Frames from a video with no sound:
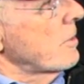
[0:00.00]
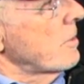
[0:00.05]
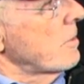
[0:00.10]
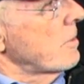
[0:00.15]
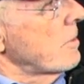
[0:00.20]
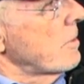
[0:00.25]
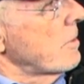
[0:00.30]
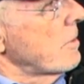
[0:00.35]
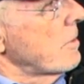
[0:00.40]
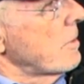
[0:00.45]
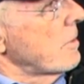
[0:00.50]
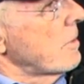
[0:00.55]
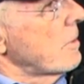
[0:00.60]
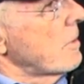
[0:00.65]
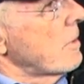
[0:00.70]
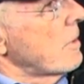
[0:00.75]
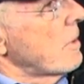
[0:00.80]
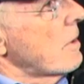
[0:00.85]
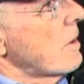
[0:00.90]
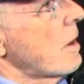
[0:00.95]
Mm-hmm.
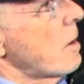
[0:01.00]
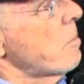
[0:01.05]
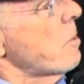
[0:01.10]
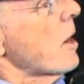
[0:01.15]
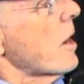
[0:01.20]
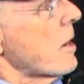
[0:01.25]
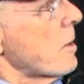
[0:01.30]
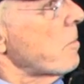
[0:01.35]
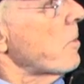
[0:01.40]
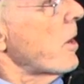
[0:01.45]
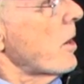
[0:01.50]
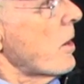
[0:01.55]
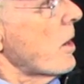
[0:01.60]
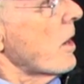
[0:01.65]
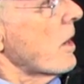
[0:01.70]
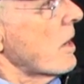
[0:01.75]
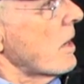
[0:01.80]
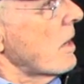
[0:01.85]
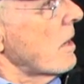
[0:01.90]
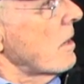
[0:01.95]
About
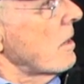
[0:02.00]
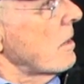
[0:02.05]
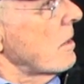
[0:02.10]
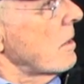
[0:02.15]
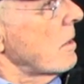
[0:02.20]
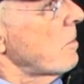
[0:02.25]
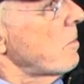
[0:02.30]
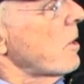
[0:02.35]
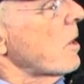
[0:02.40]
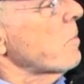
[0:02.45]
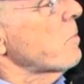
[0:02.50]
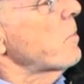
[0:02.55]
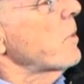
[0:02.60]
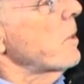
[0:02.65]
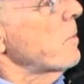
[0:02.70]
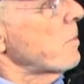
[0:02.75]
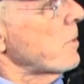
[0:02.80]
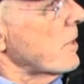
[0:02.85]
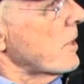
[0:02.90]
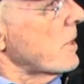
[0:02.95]
America, about
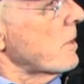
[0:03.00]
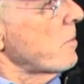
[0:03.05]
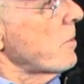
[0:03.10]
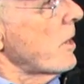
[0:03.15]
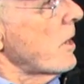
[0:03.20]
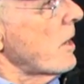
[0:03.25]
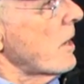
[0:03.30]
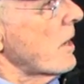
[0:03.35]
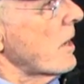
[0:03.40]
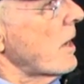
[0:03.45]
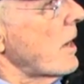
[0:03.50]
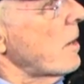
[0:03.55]
people in America.